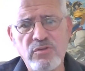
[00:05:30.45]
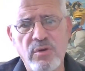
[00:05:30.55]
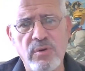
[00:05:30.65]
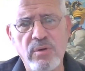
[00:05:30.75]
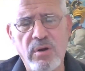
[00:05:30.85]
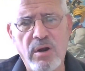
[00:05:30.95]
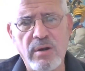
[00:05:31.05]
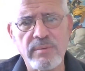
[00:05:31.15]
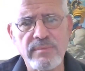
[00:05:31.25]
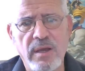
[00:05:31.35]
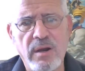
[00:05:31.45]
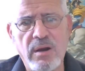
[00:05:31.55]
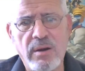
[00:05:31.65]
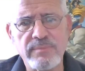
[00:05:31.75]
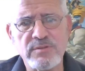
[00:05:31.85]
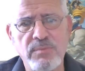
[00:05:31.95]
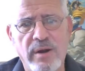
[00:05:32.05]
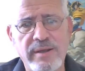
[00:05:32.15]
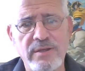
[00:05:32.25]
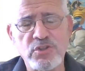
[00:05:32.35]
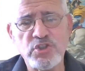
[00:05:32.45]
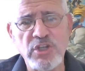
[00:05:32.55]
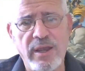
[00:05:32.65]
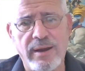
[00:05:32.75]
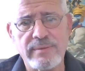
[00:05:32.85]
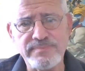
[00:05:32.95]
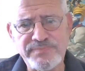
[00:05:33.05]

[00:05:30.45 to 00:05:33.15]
total arms market share.